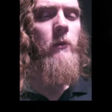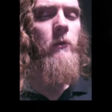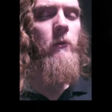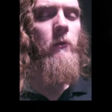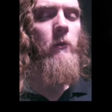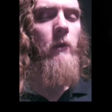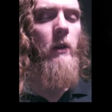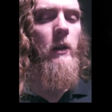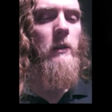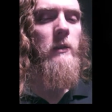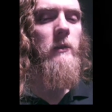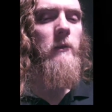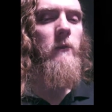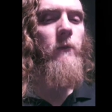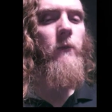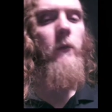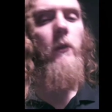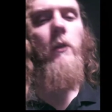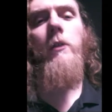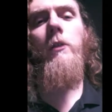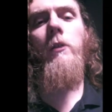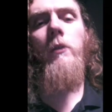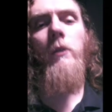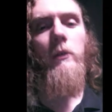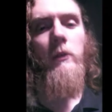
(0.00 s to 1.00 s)
further into
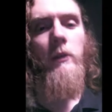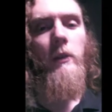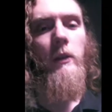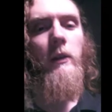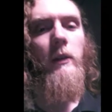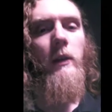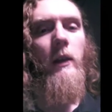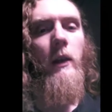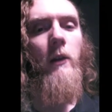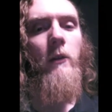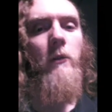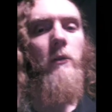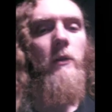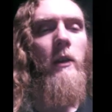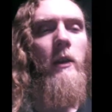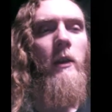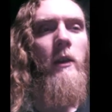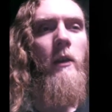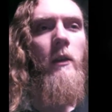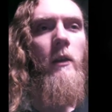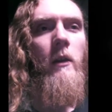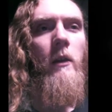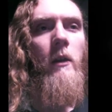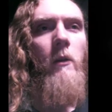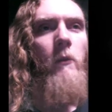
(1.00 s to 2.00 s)
the town.
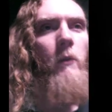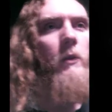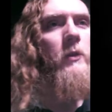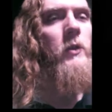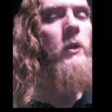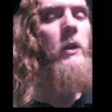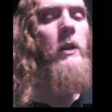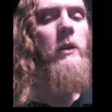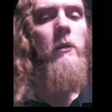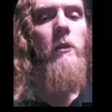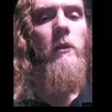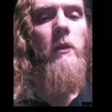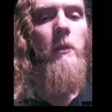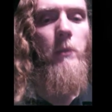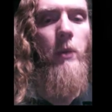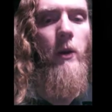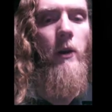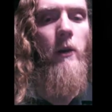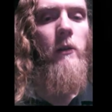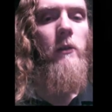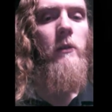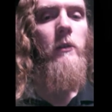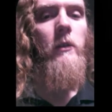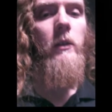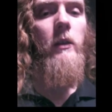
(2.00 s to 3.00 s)
Once you get to the park
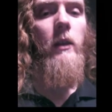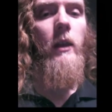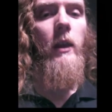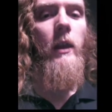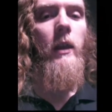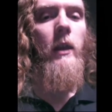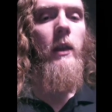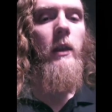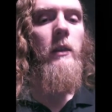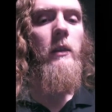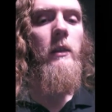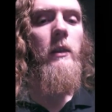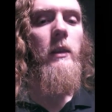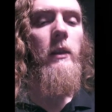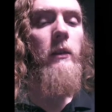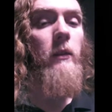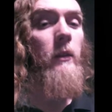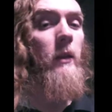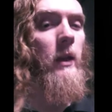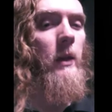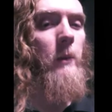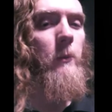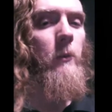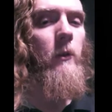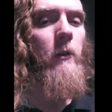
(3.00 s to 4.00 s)
and the
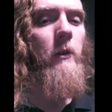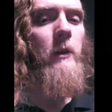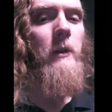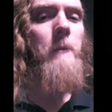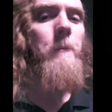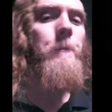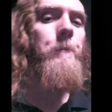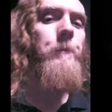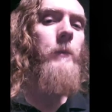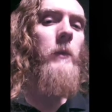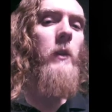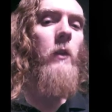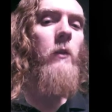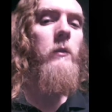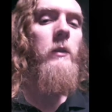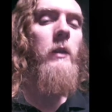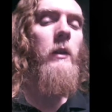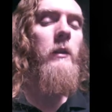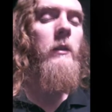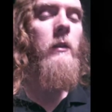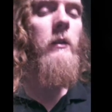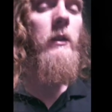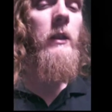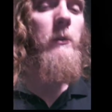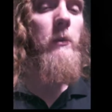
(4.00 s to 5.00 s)
library, you're technically
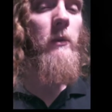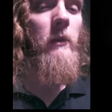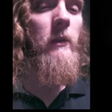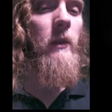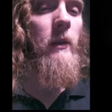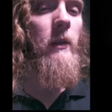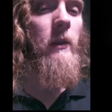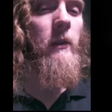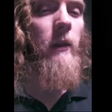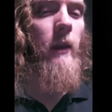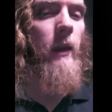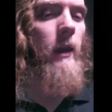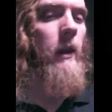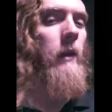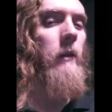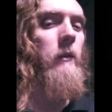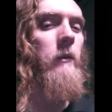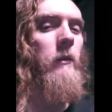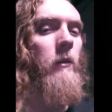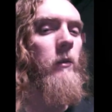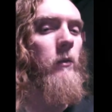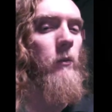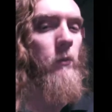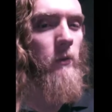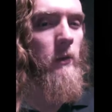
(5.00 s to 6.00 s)
within Act
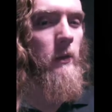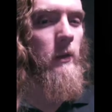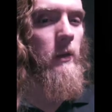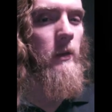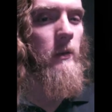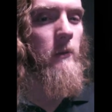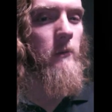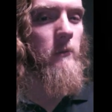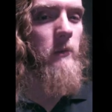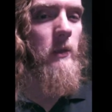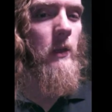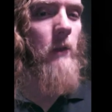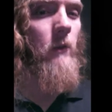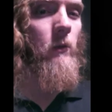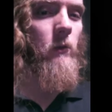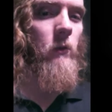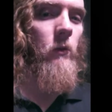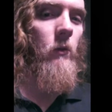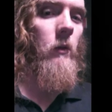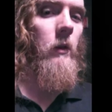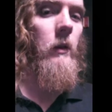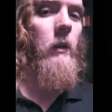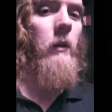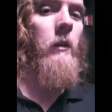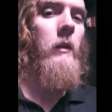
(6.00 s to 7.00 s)
3 territory.
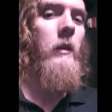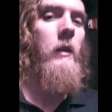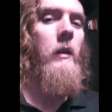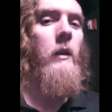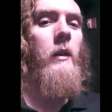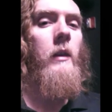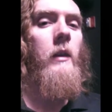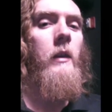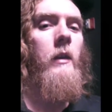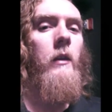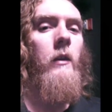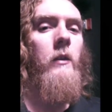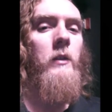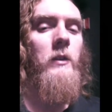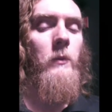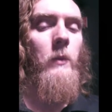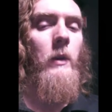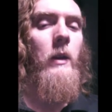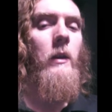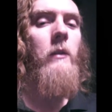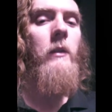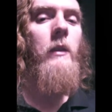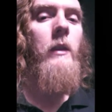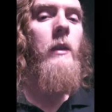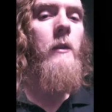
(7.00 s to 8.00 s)
Because around
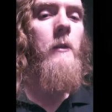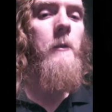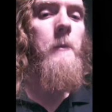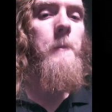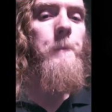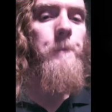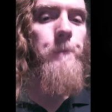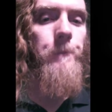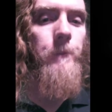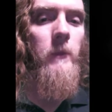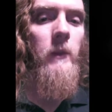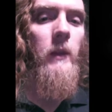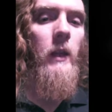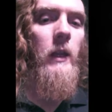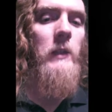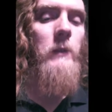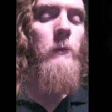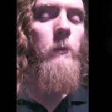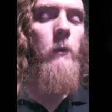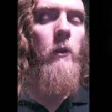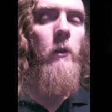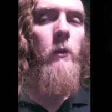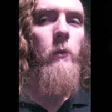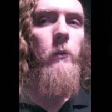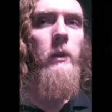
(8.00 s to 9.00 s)
there, that's where we
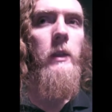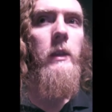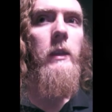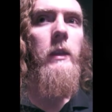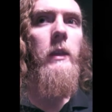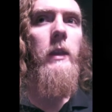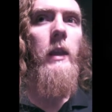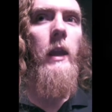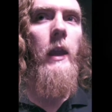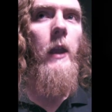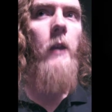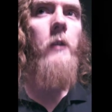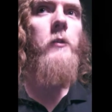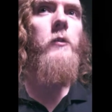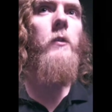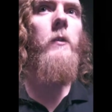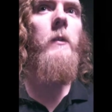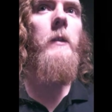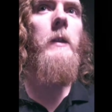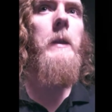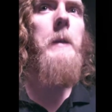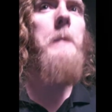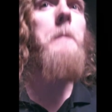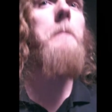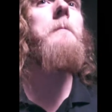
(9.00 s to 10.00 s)
can actually
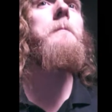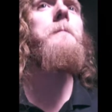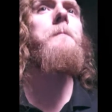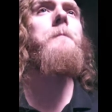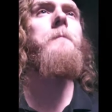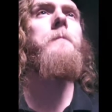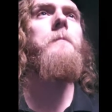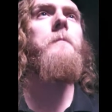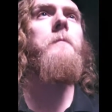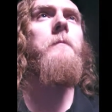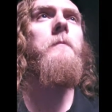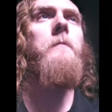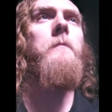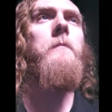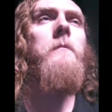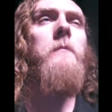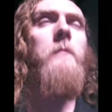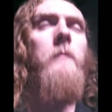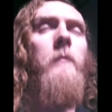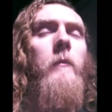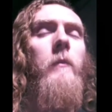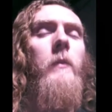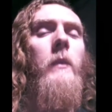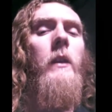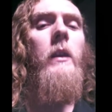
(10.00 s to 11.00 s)

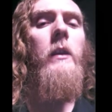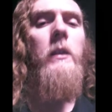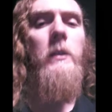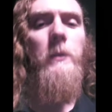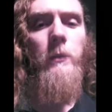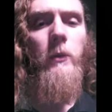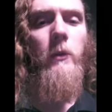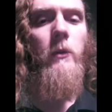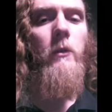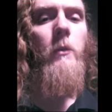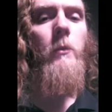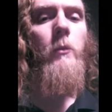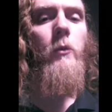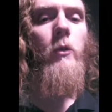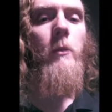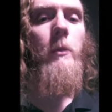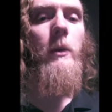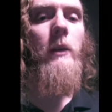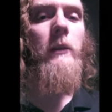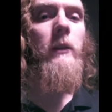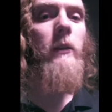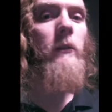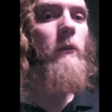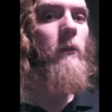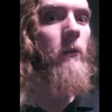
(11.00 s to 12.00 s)
explore more about the
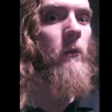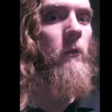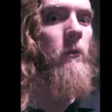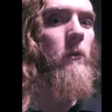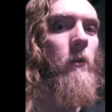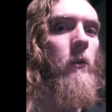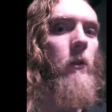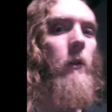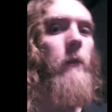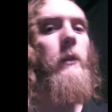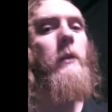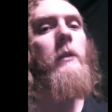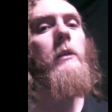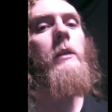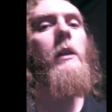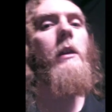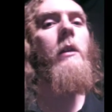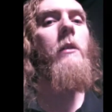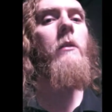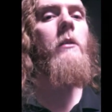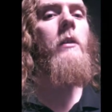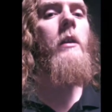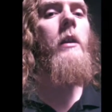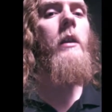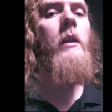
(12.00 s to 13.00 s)
lore of the town.
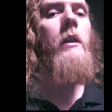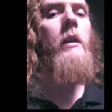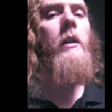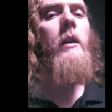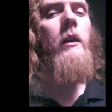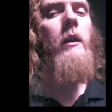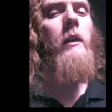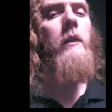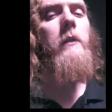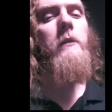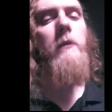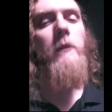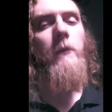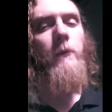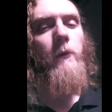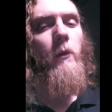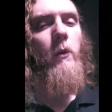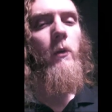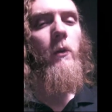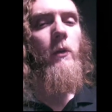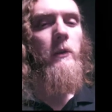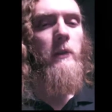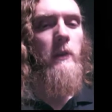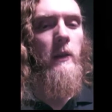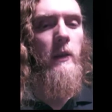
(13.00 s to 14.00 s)
It's, of course,
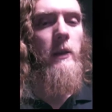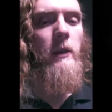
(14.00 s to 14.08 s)
hidden in